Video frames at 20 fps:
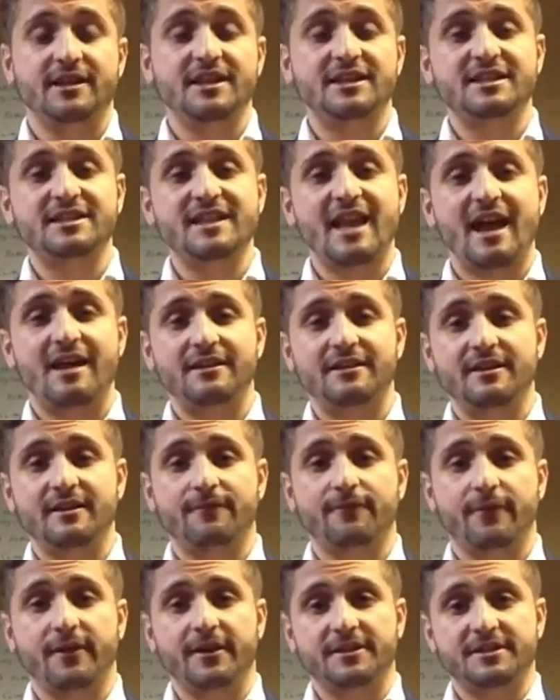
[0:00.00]
This net
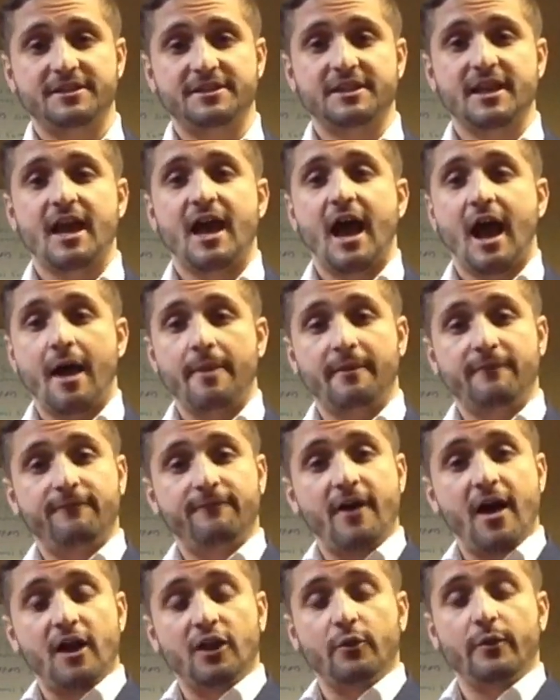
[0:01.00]
difference on the
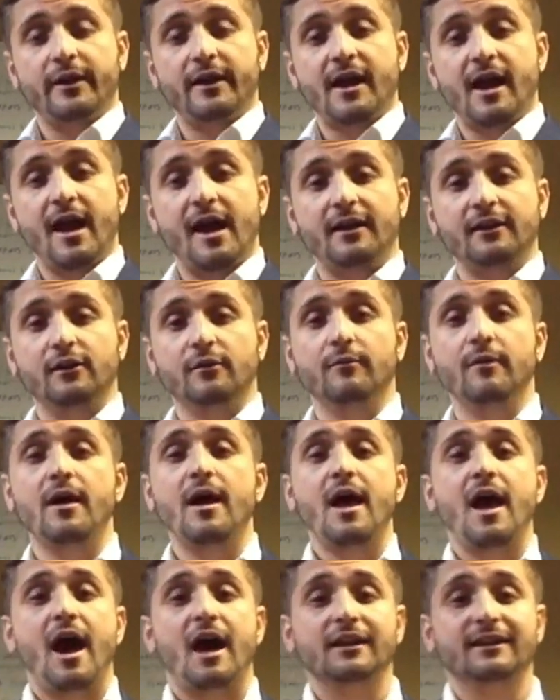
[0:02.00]
following column
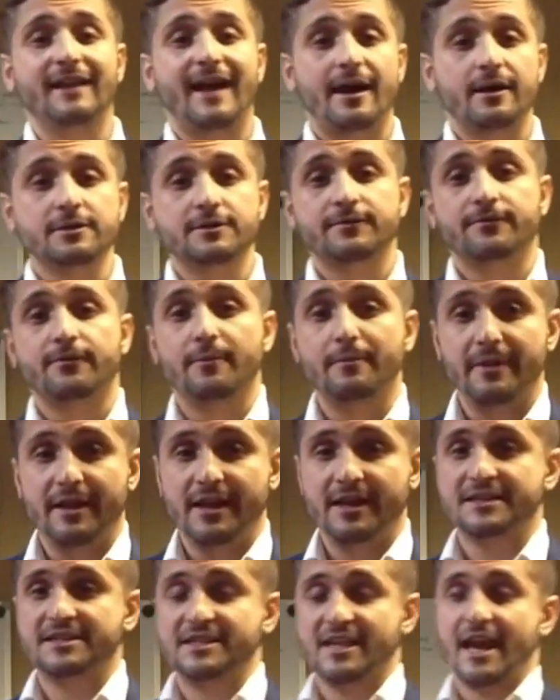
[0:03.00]
allows for
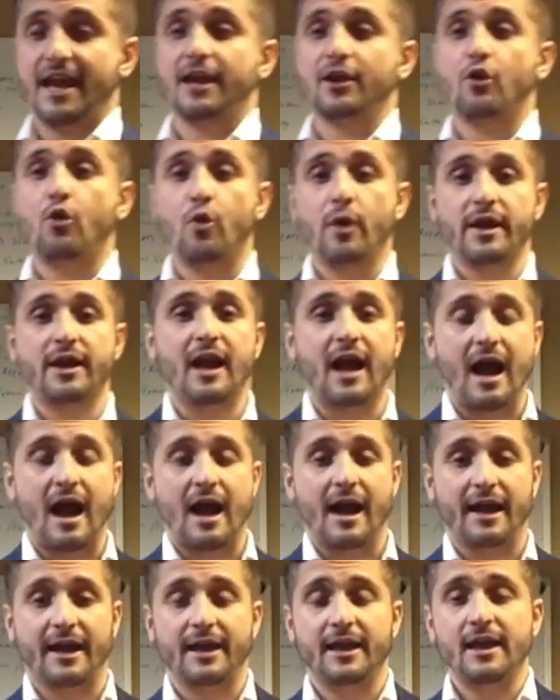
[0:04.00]
me to see at a quick
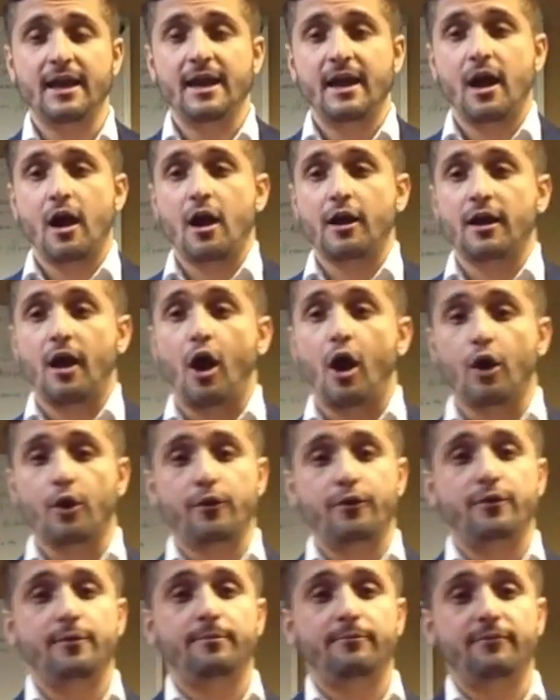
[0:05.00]
eye,
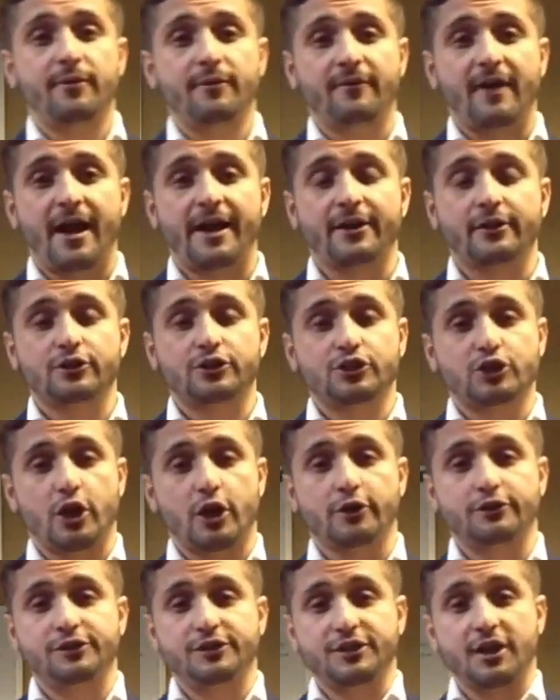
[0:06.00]
are the provider's
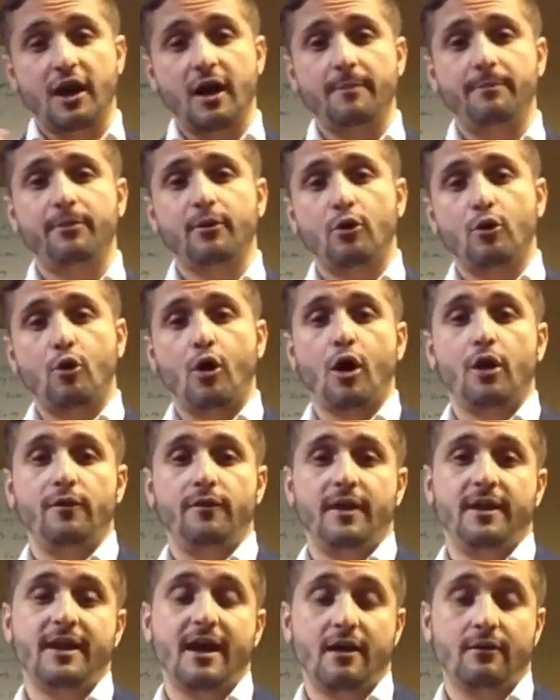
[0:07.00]
charges up or are
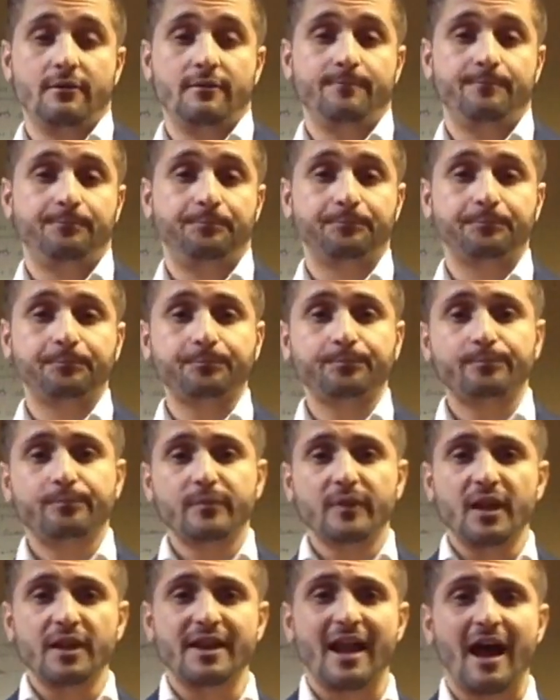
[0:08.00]
they down?
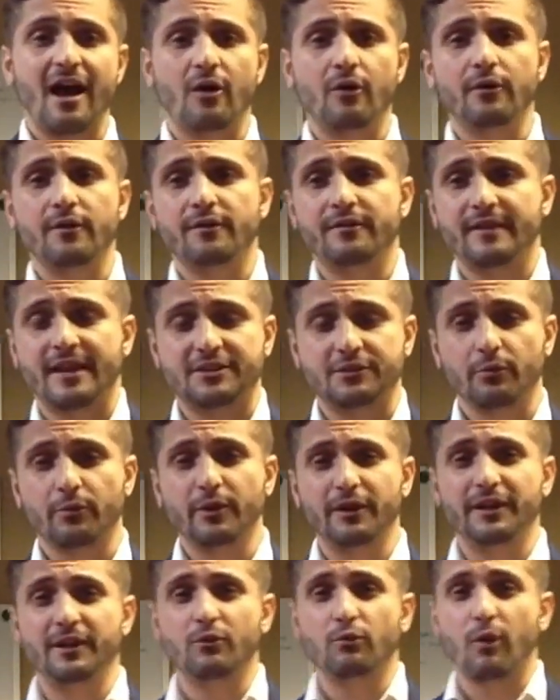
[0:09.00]
Now, that's a
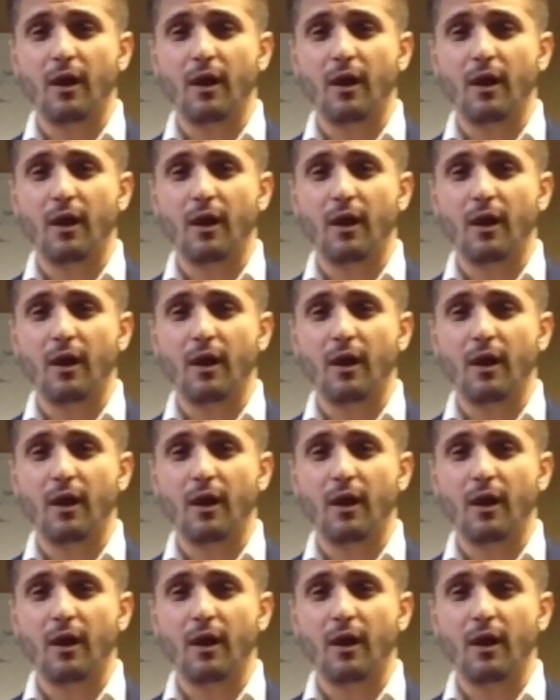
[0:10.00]
really